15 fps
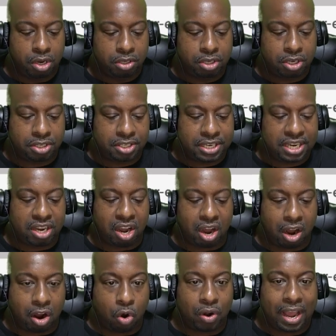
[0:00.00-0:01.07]
To see
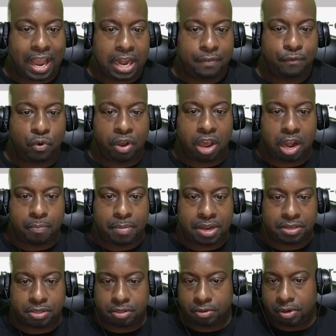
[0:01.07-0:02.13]
all 84
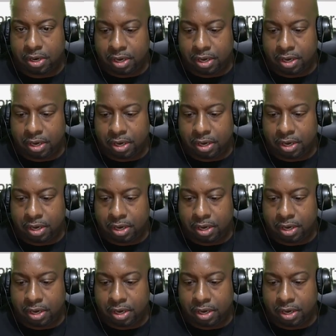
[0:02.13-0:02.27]
elements,